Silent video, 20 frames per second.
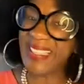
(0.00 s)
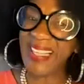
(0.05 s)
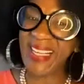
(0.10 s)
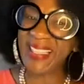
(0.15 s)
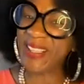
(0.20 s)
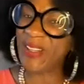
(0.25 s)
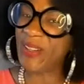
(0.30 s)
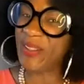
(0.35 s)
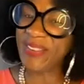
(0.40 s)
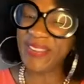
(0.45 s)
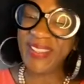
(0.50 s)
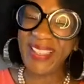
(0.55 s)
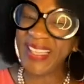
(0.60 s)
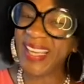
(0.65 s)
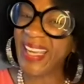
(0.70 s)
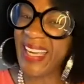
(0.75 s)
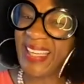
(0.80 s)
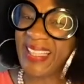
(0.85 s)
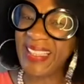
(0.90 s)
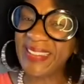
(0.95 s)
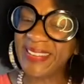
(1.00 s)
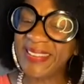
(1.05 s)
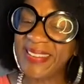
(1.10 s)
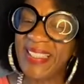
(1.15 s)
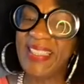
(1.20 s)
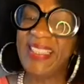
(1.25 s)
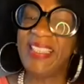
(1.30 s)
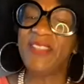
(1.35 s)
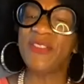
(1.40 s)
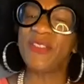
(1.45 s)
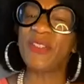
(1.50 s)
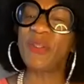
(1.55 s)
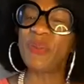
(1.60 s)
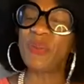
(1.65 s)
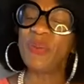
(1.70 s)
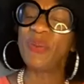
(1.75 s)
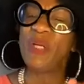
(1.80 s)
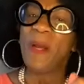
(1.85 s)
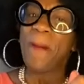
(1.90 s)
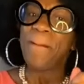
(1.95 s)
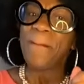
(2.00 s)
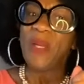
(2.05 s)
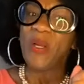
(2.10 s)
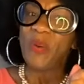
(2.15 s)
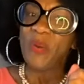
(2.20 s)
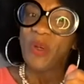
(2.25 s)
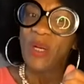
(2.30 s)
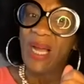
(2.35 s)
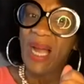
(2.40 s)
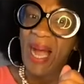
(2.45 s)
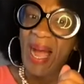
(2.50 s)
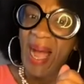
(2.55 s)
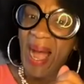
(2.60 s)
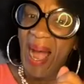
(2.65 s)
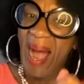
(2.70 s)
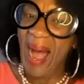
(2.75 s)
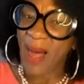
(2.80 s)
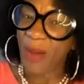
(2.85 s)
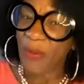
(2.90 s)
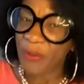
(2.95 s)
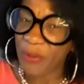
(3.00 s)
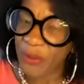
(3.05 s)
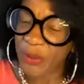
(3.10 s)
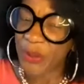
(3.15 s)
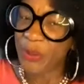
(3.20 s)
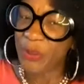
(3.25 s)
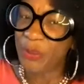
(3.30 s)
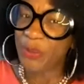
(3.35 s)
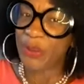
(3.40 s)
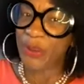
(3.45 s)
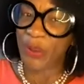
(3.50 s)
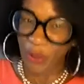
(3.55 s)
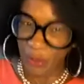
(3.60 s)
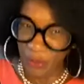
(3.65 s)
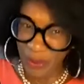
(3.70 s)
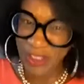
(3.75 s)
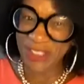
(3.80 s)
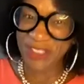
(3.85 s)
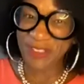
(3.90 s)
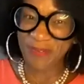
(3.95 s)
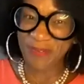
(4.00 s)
not the case. So how do you know his